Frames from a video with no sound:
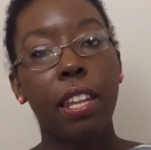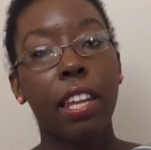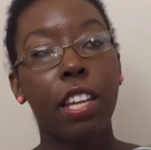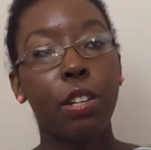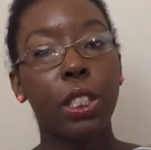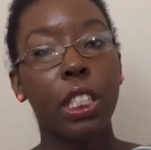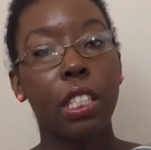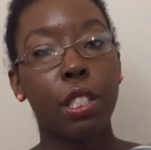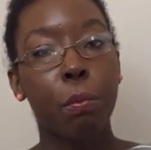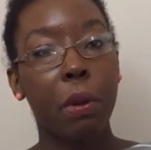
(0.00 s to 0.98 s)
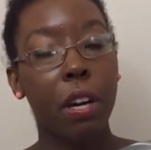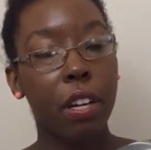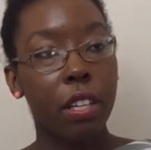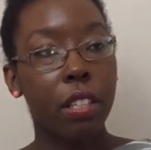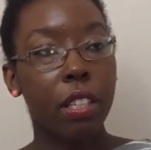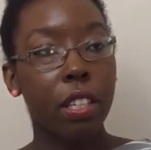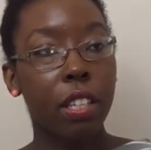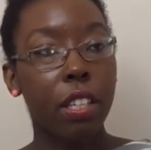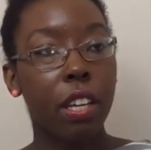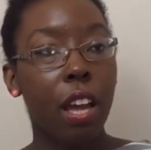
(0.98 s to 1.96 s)
They go to this
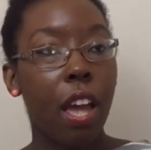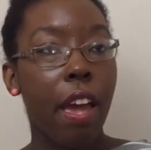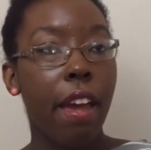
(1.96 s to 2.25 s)
party